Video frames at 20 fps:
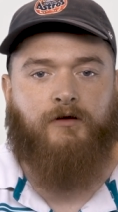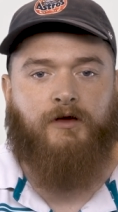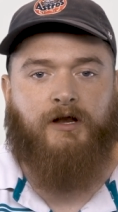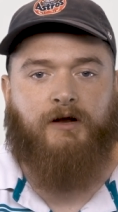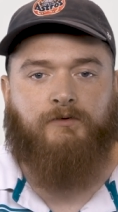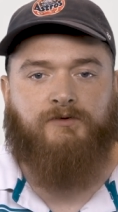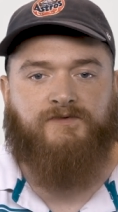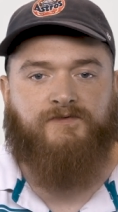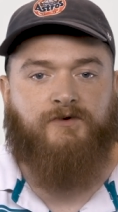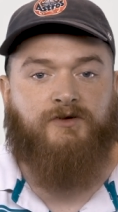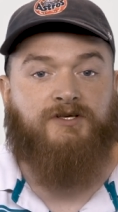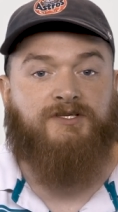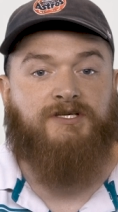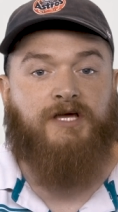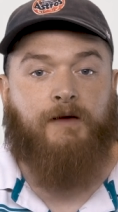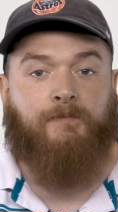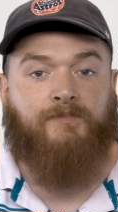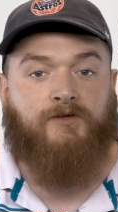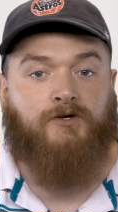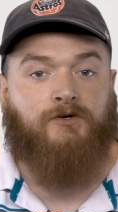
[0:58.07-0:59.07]
And I was very
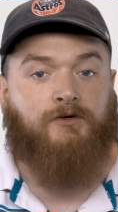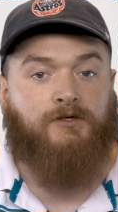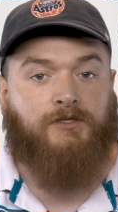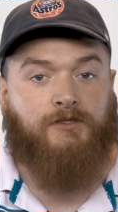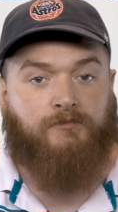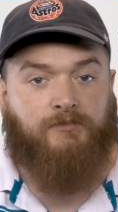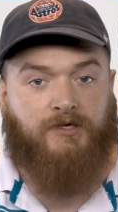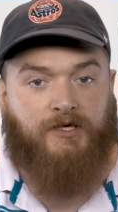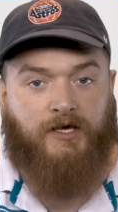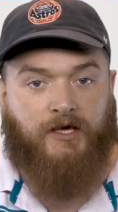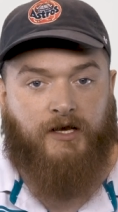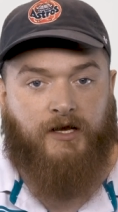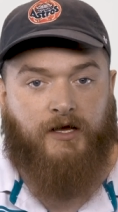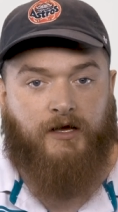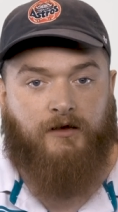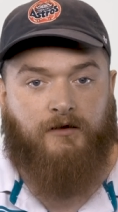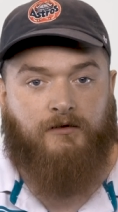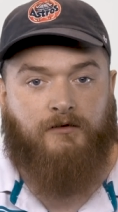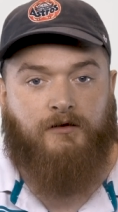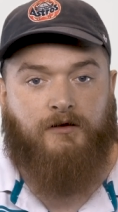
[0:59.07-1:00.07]
skeptical at the
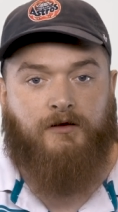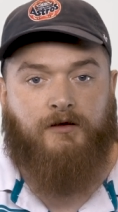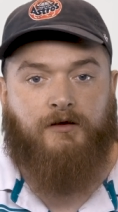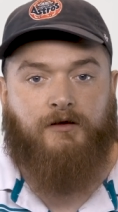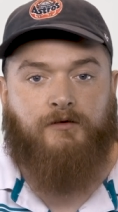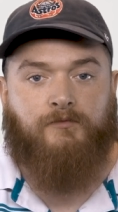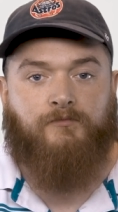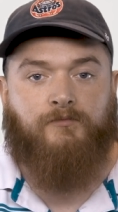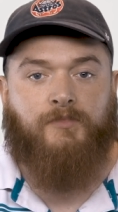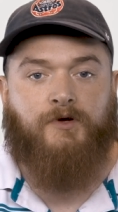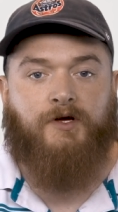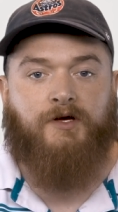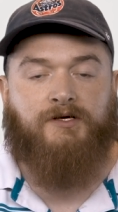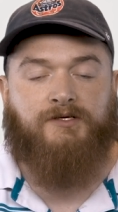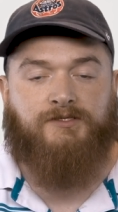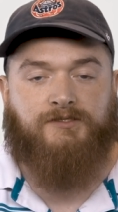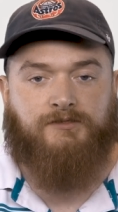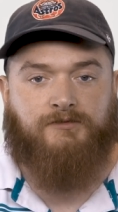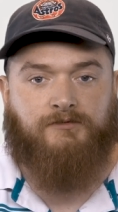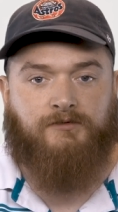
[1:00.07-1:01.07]
beginning
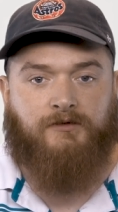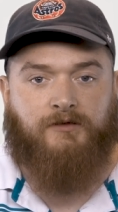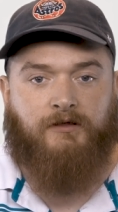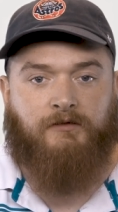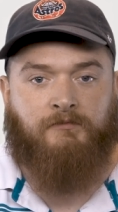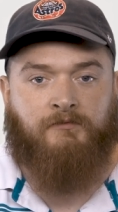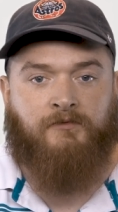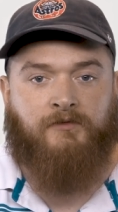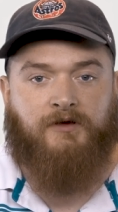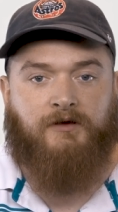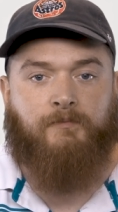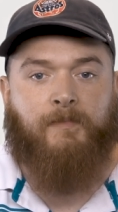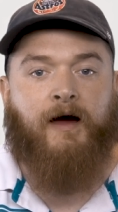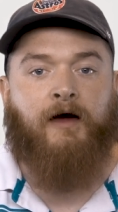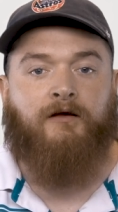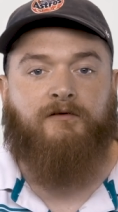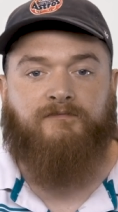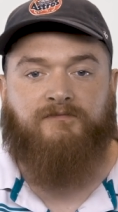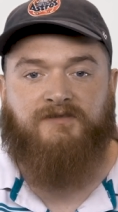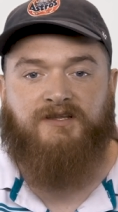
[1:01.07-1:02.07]
because the
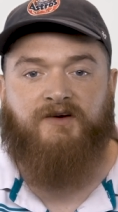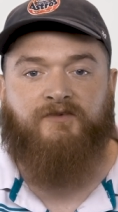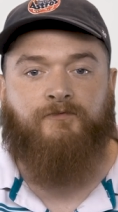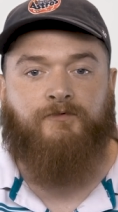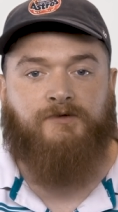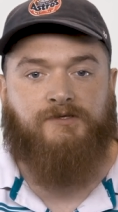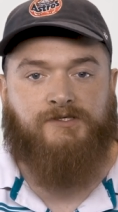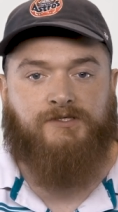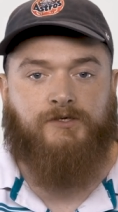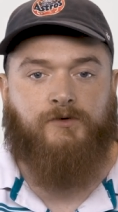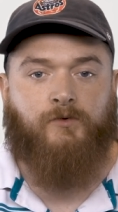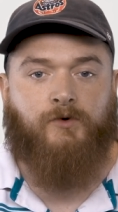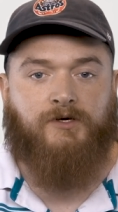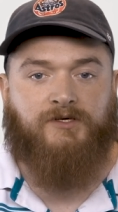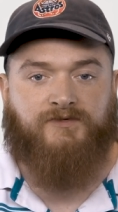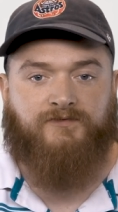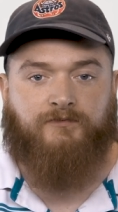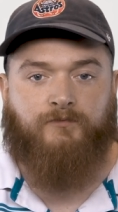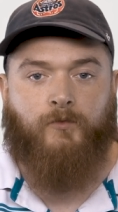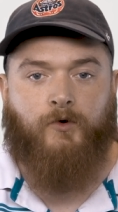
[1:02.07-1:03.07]
amount of difference there
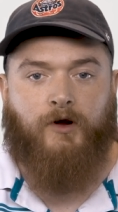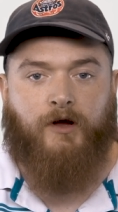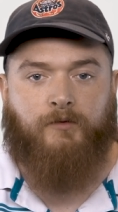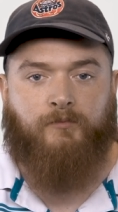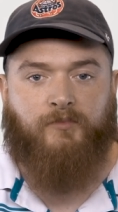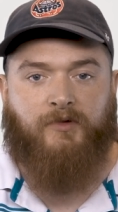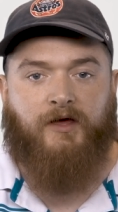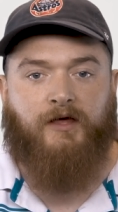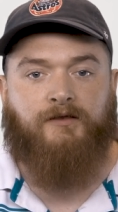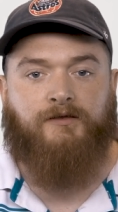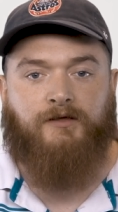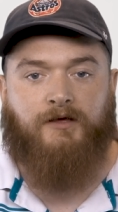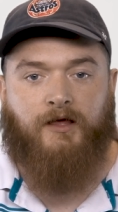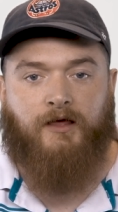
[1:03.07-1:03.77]
was from where I'd been to